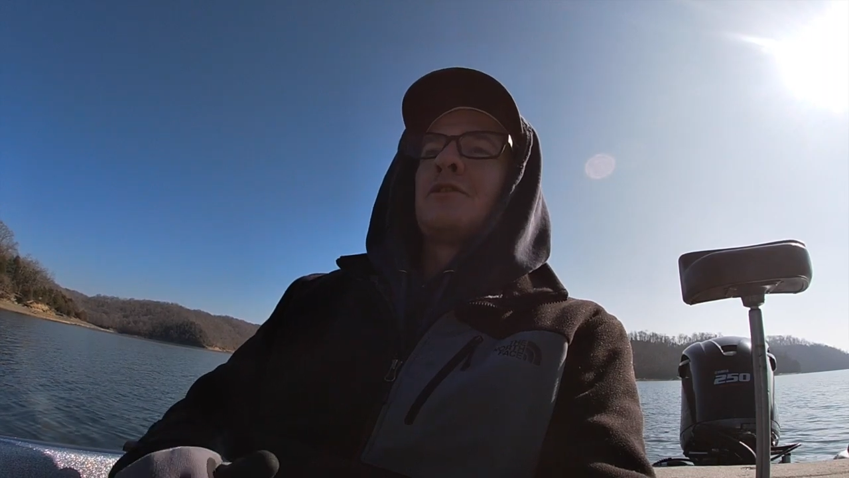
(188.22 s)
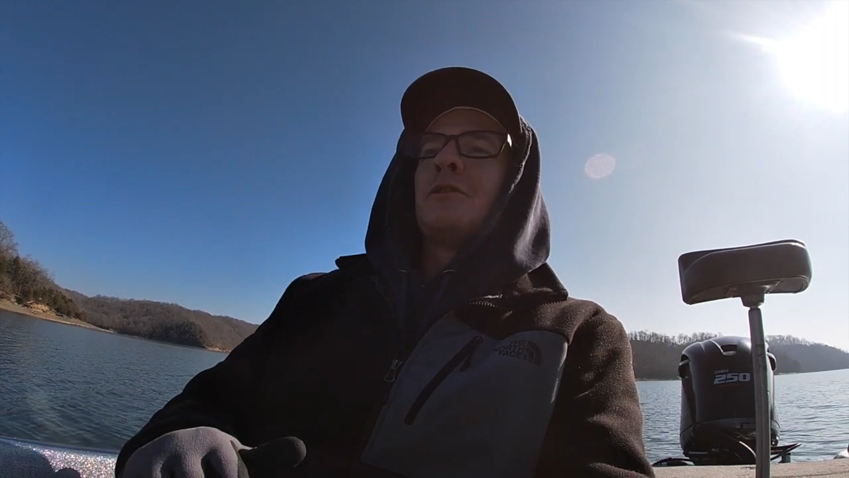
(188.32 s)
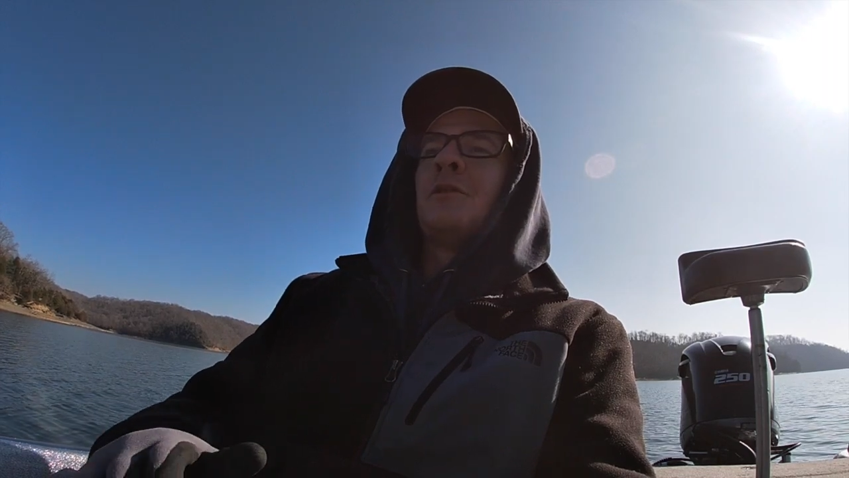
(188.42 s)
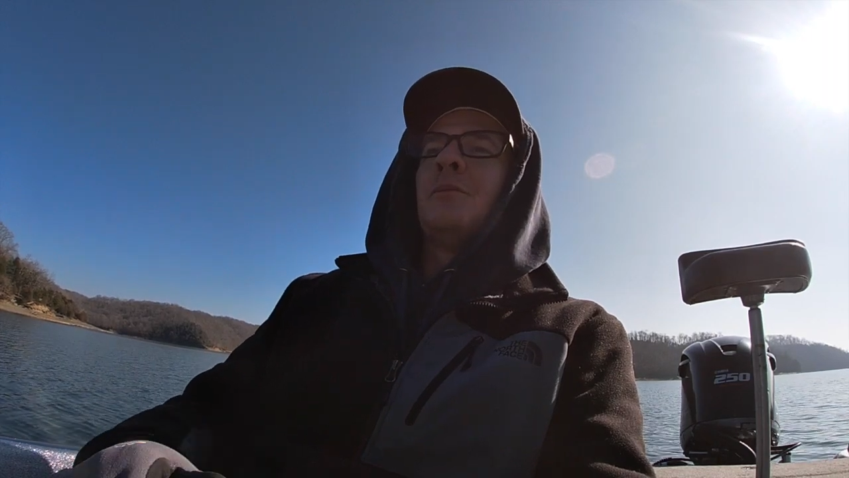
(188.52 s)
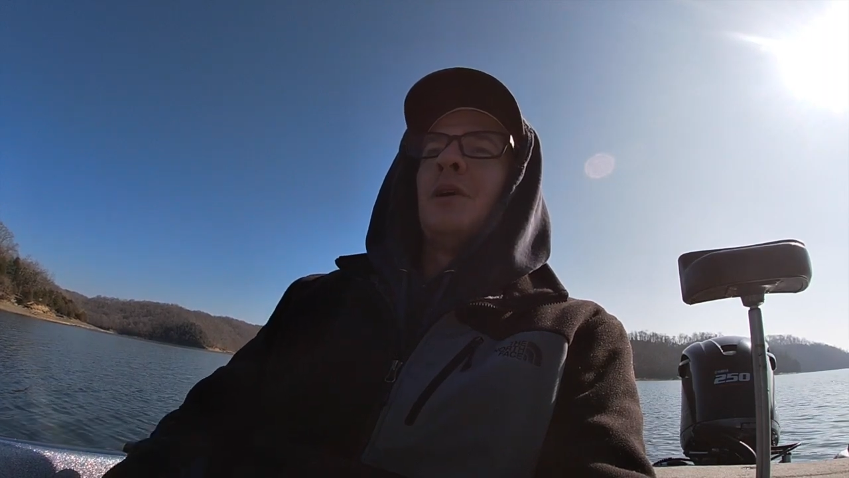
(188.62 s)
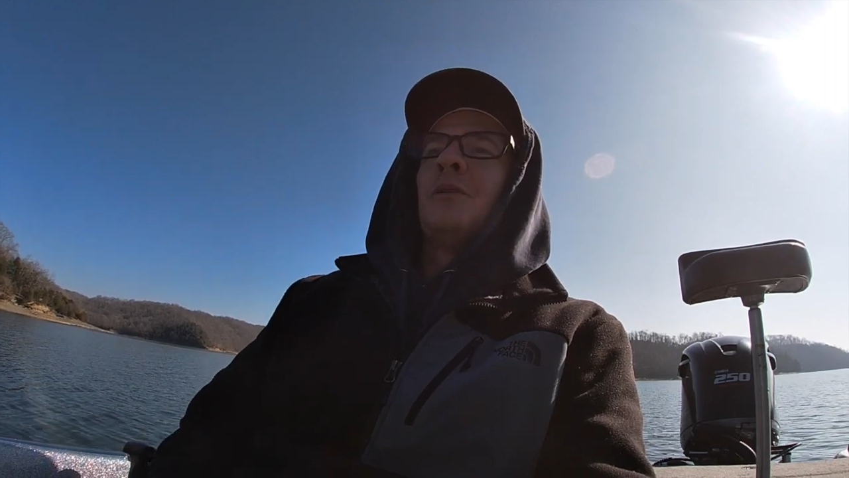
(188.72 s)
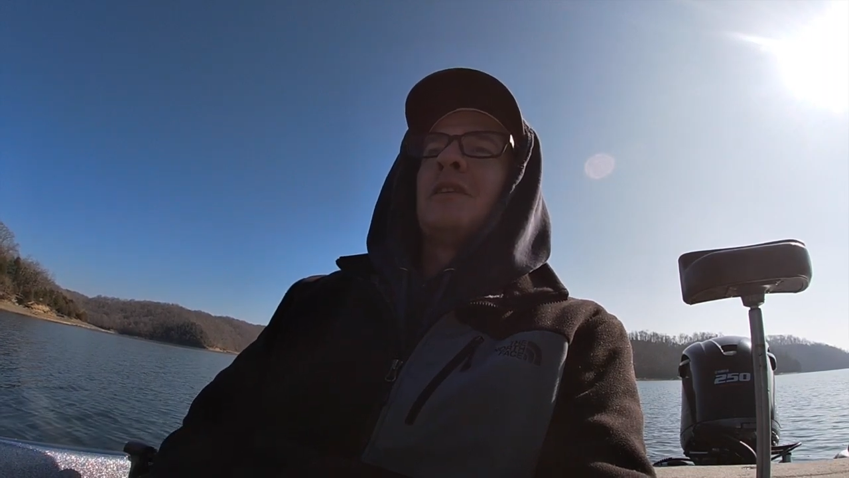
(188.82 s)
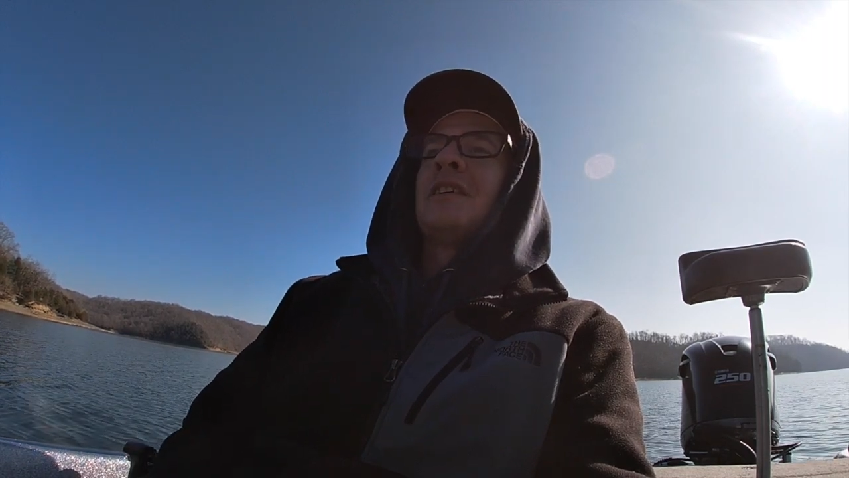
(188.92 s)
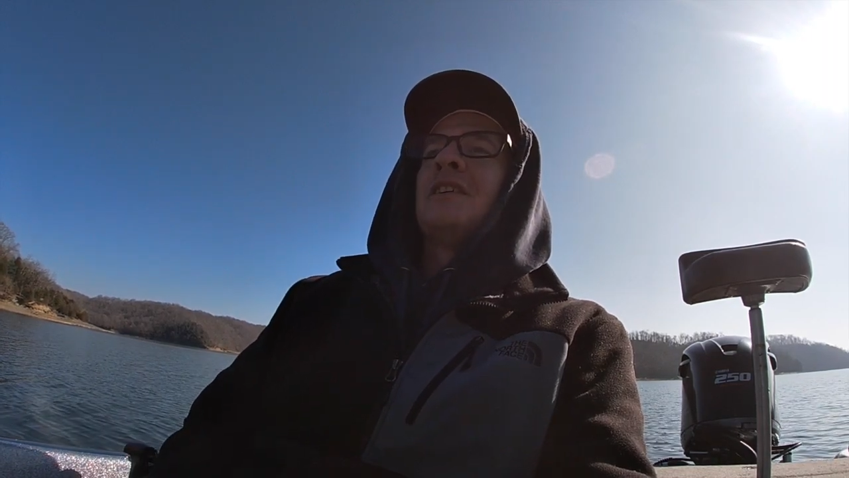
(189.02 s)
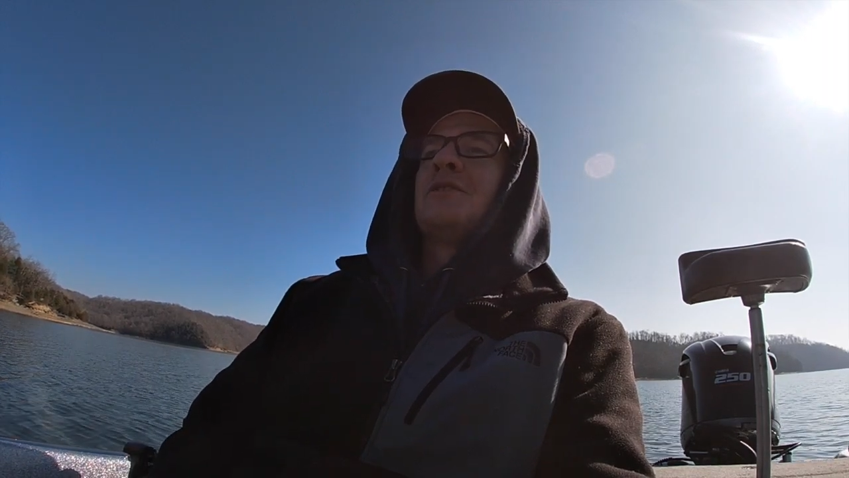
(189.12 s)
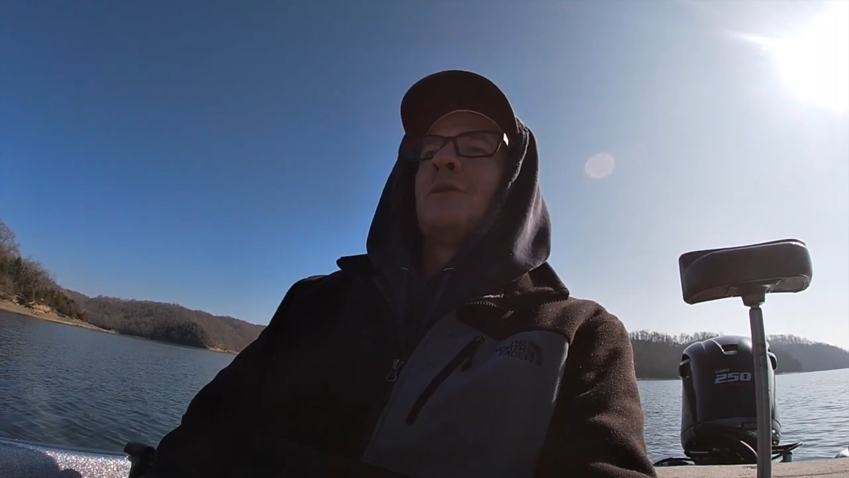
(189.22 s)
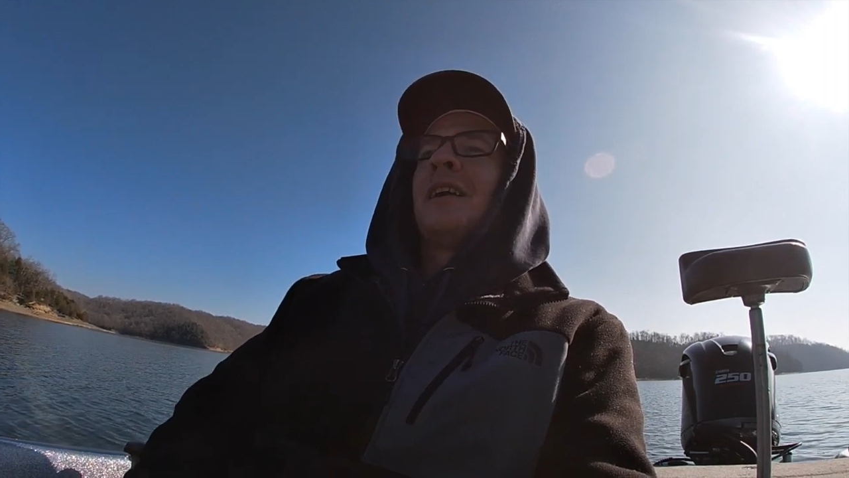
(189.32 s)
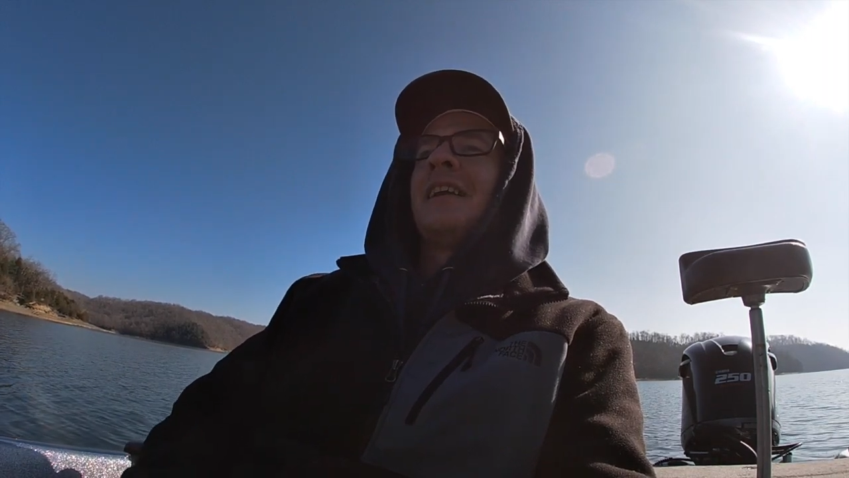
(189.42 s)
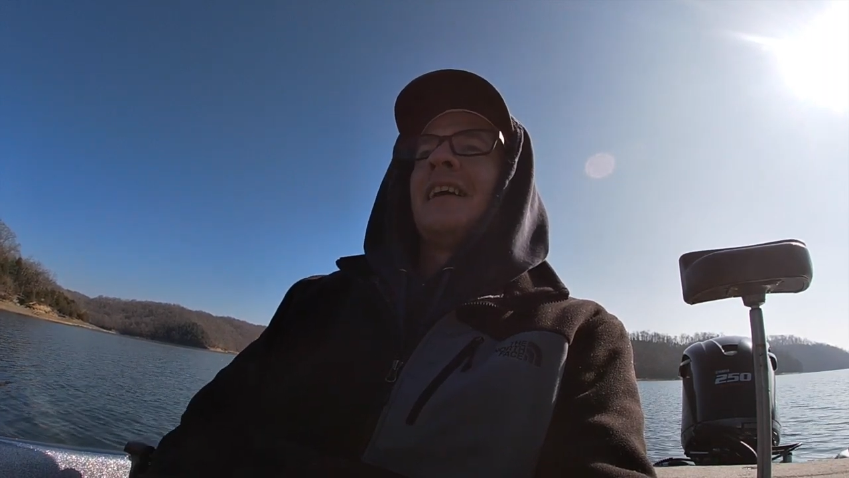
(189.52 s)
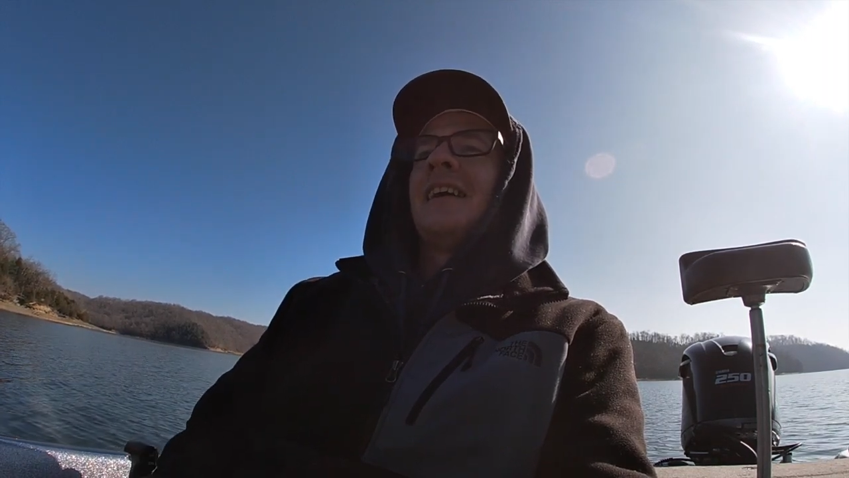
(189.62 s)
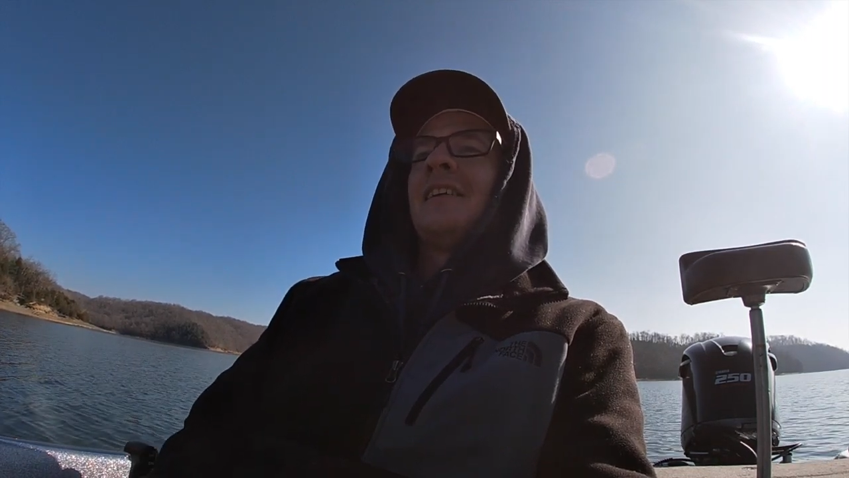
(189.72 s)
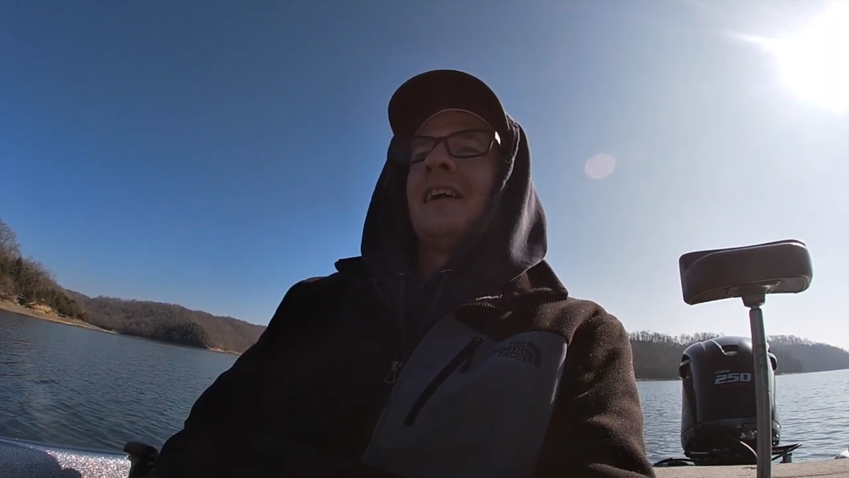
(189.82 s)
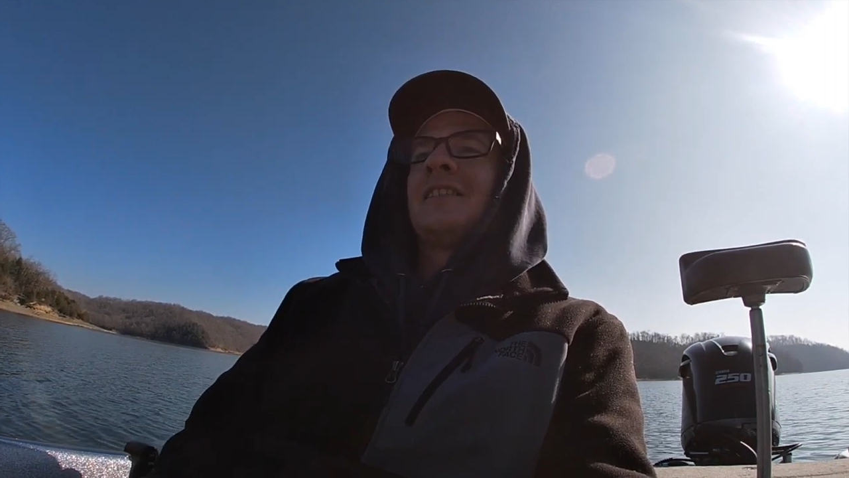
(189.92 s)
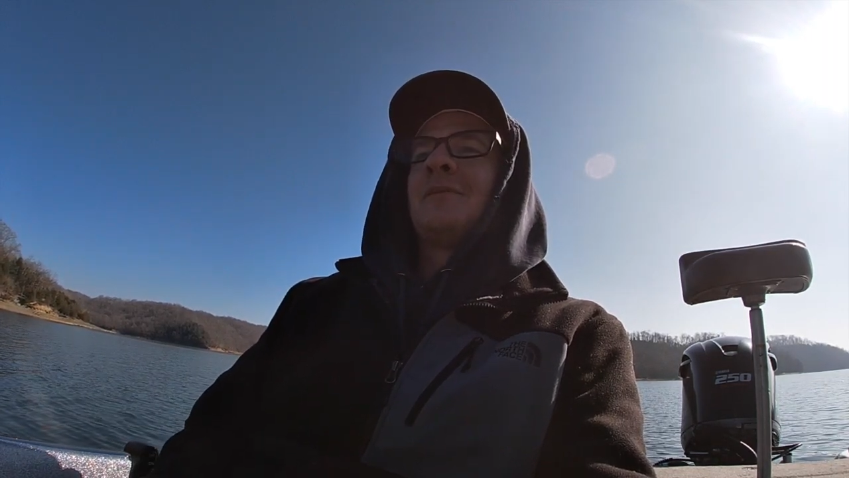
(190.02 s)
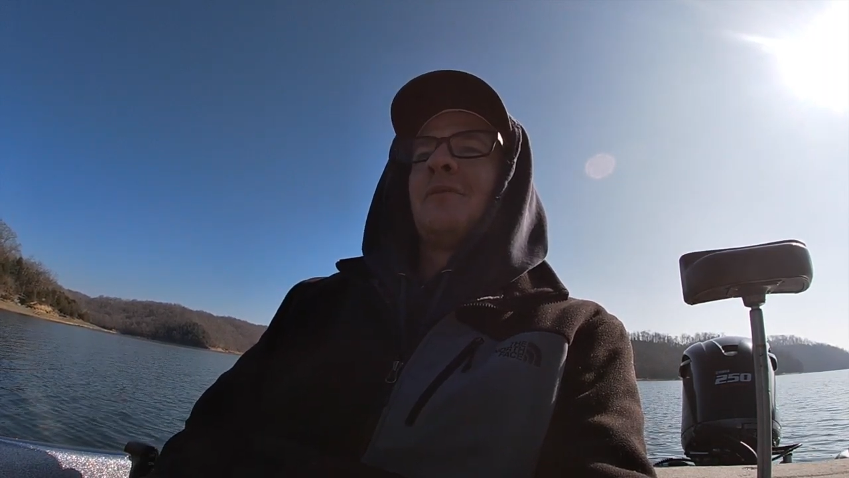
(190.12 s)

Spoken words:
sure the boat is ready. I had some